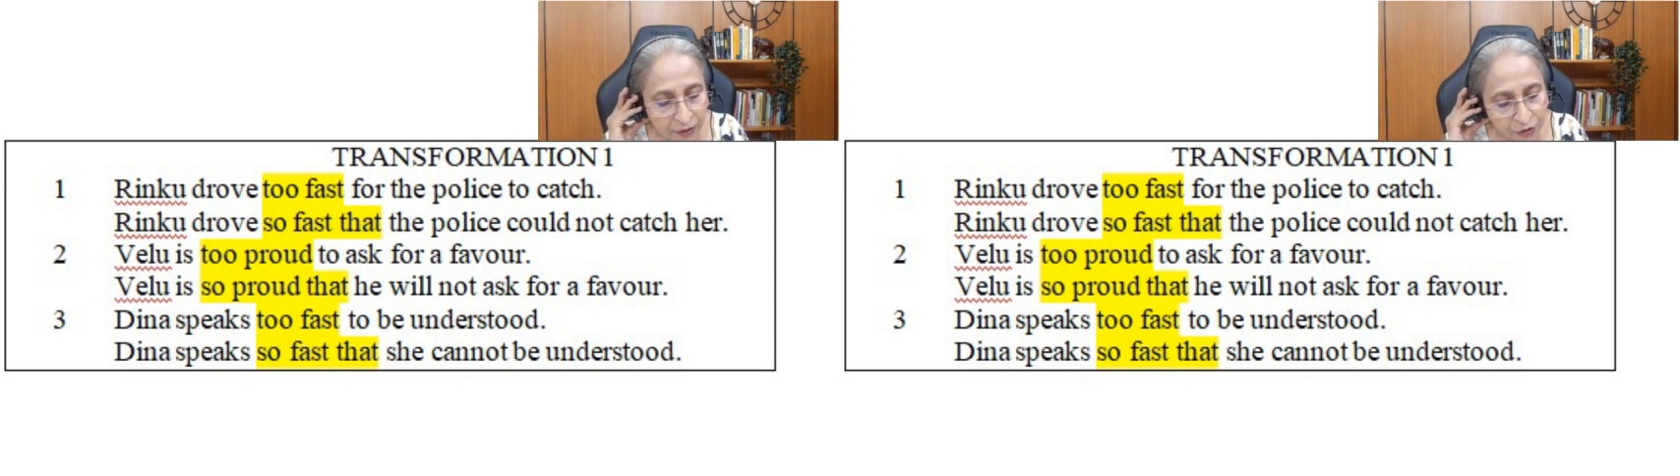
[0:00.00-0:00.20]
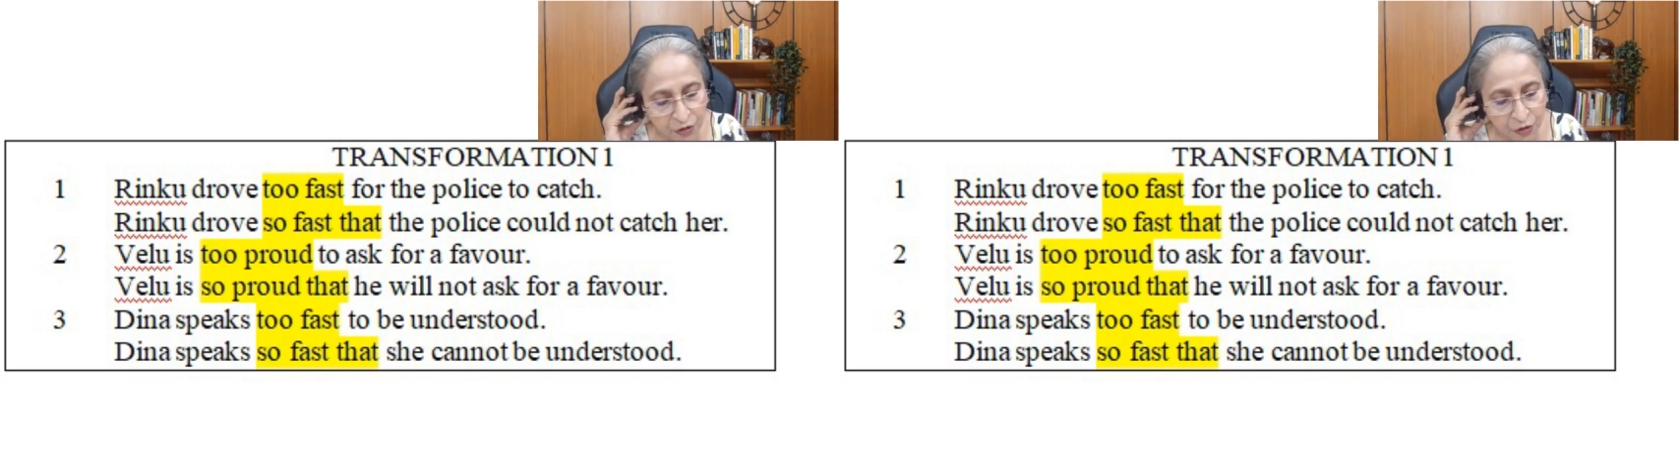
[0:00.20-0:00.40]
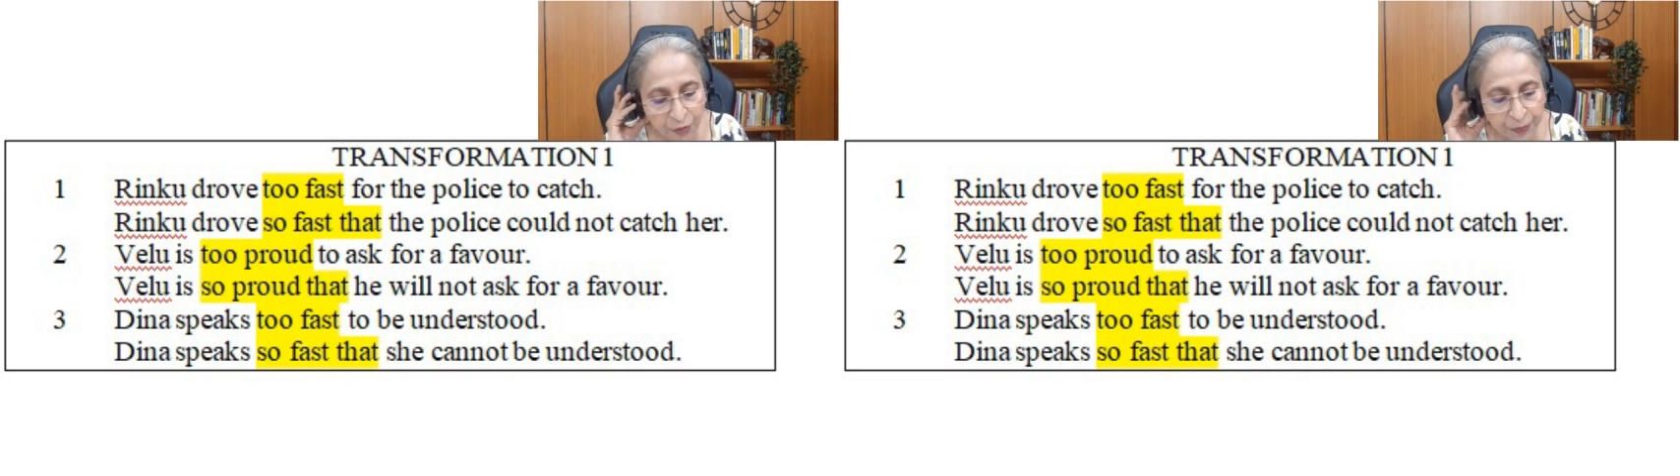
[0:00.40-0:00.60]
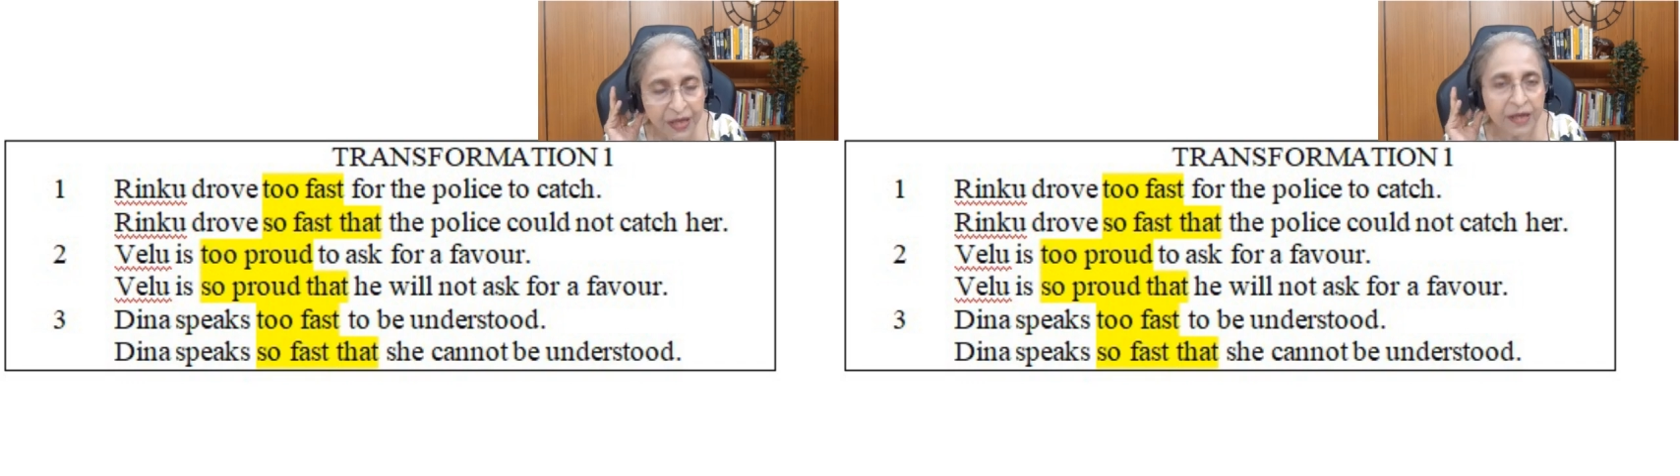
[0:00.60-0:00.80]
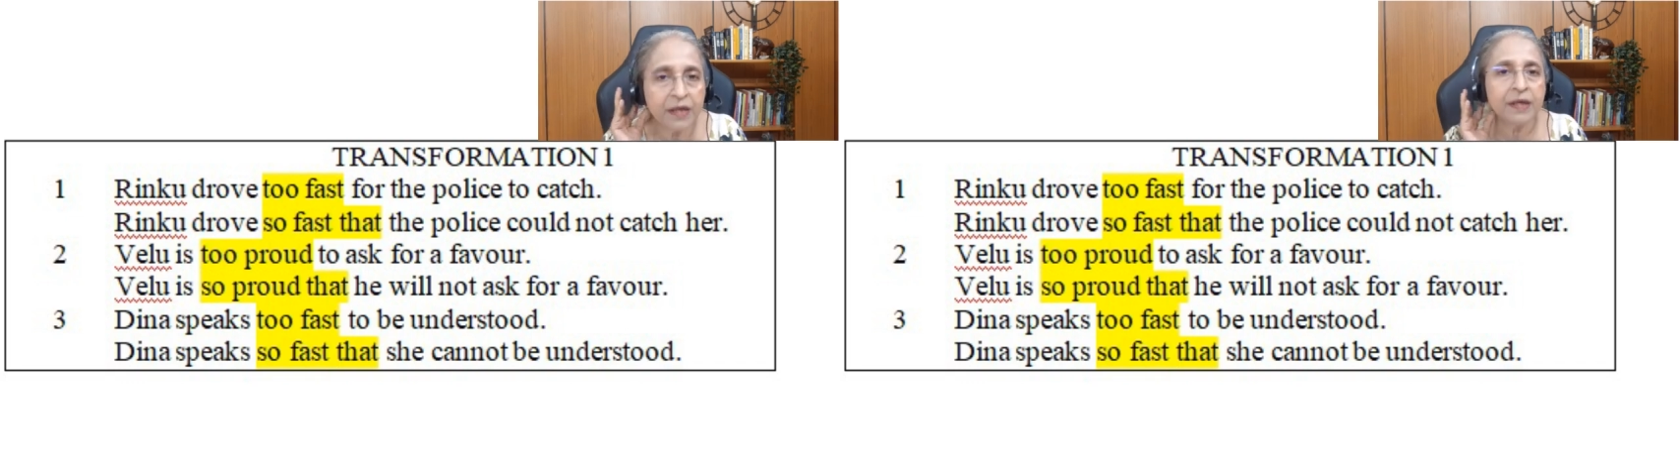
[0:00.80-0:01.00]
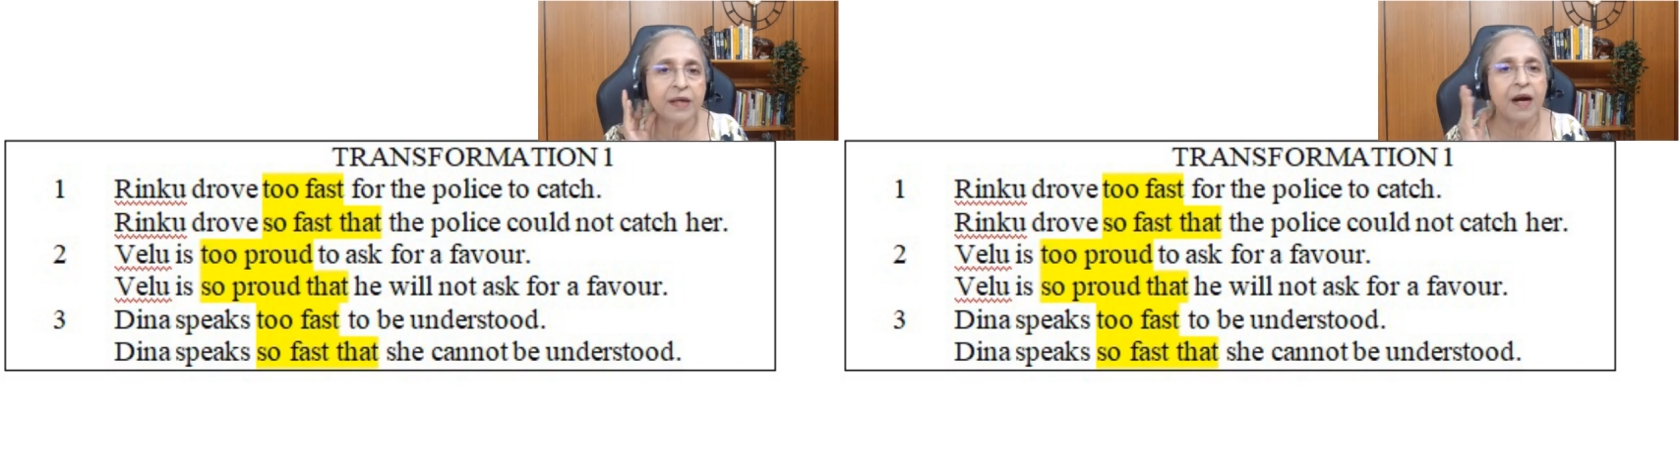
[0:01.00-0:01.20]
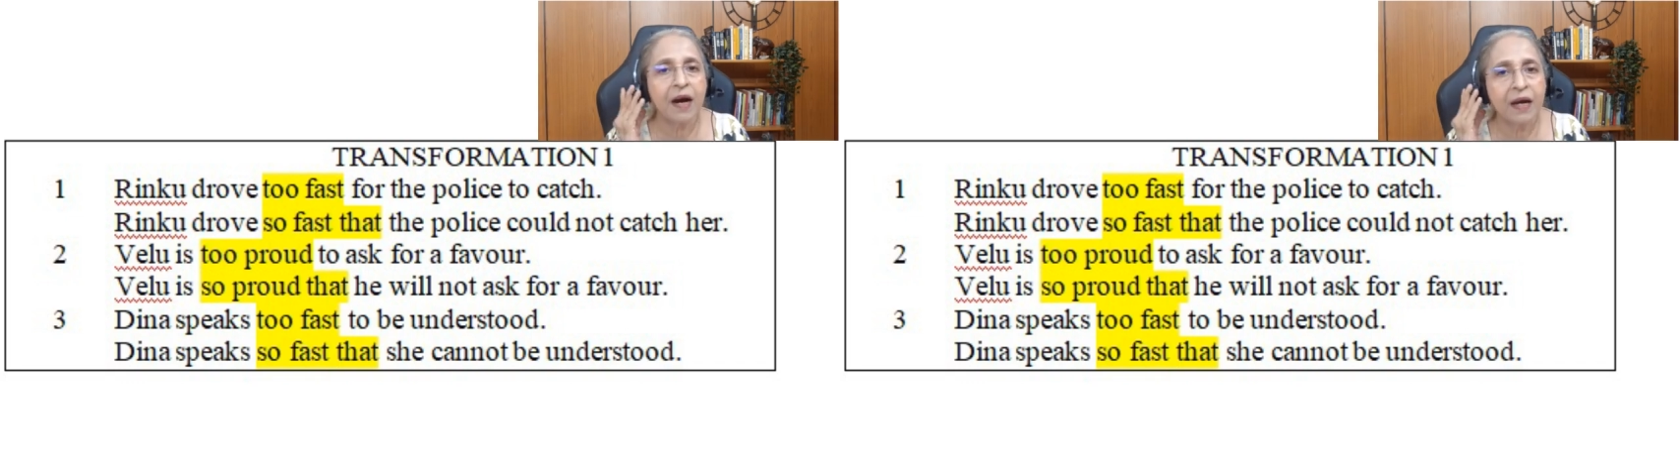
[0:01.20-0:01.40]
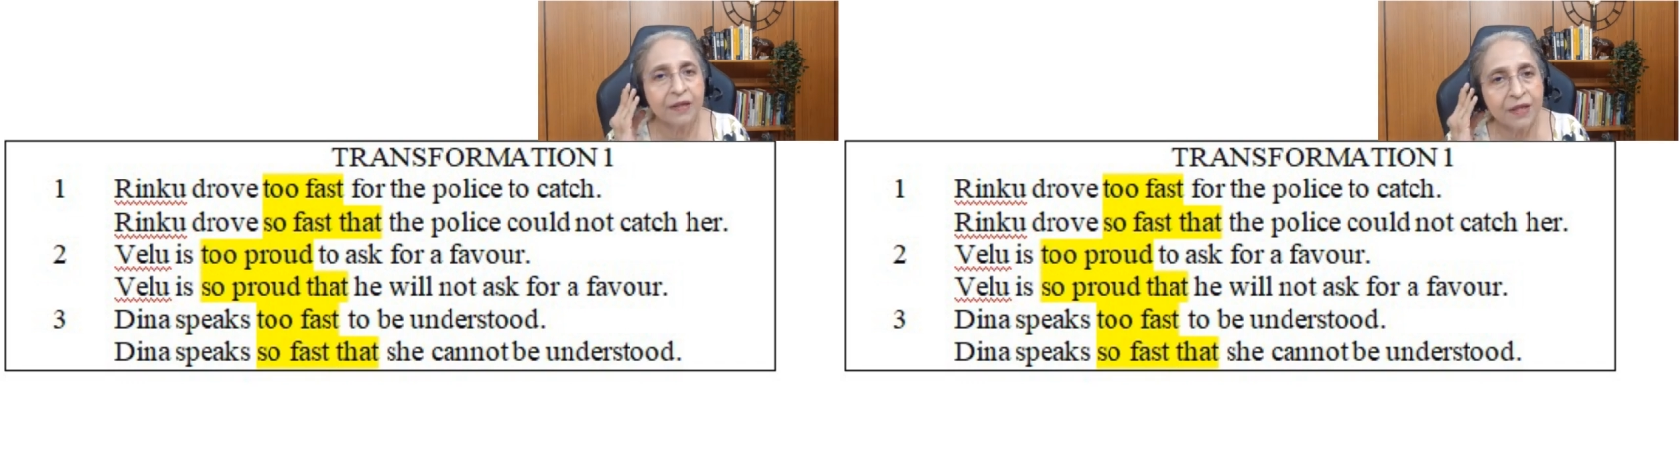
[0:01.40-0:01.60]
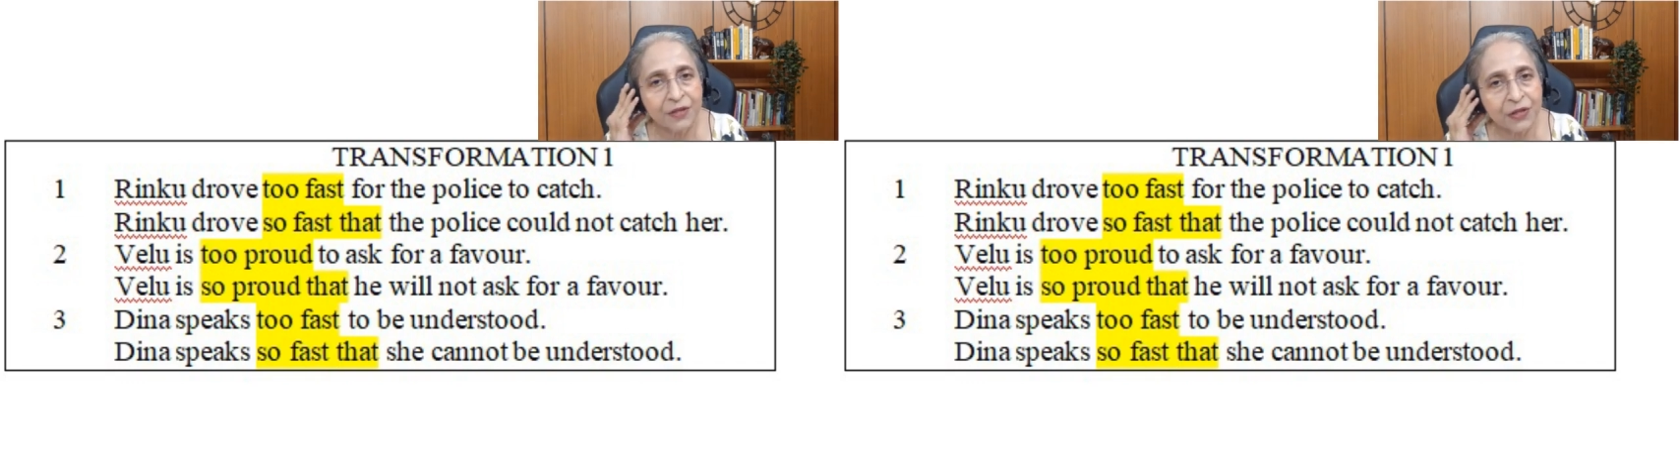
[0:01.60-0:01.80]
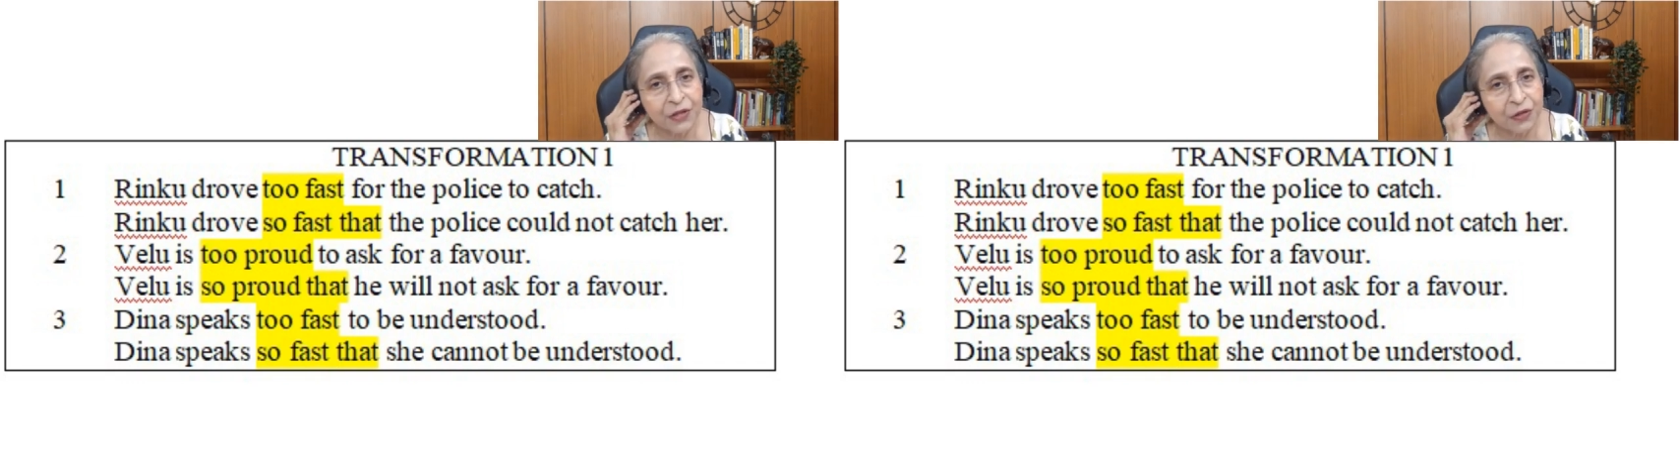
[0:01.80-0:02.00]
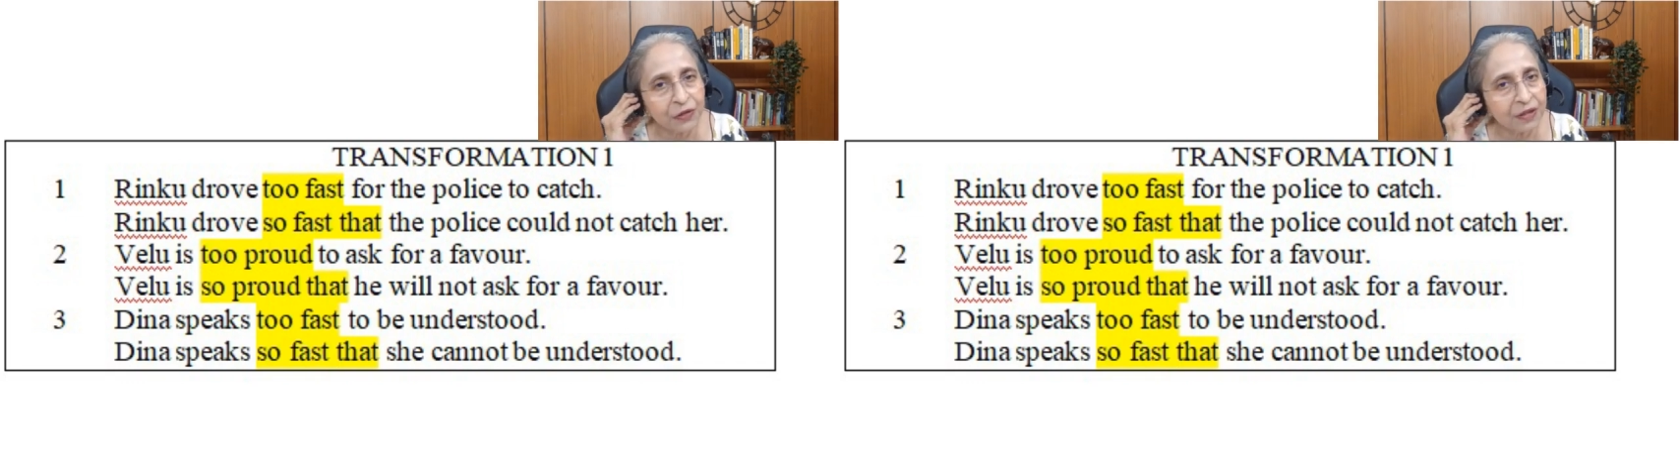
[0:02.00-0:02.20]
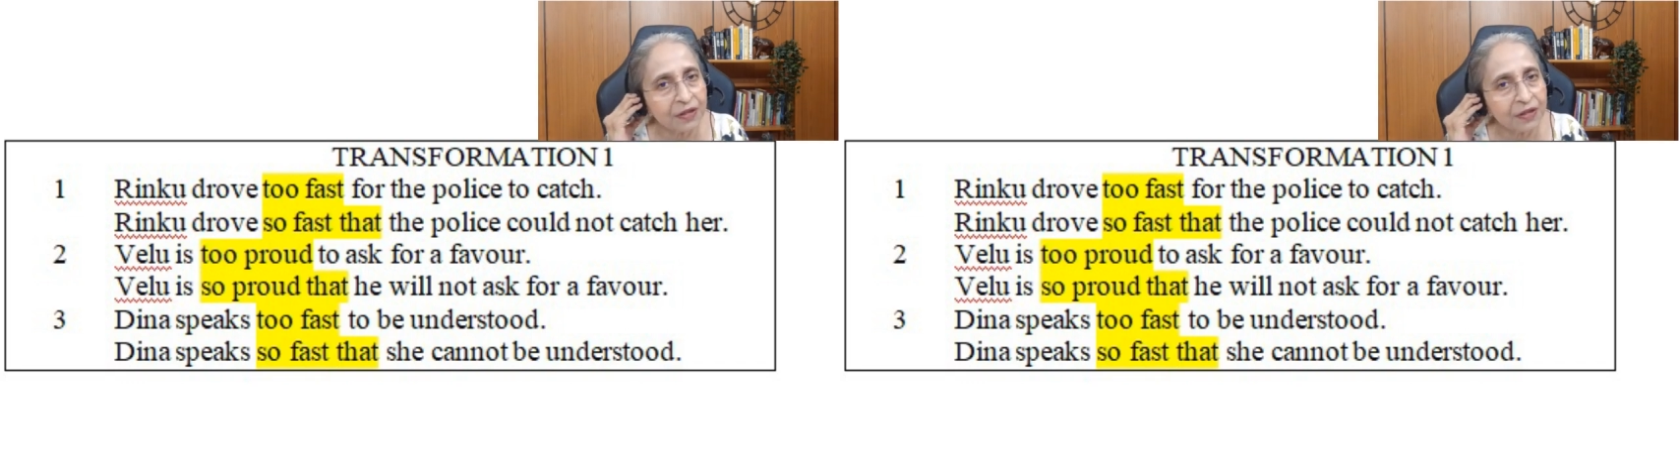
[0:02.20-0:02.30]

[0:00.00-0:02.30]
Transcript: To be understood.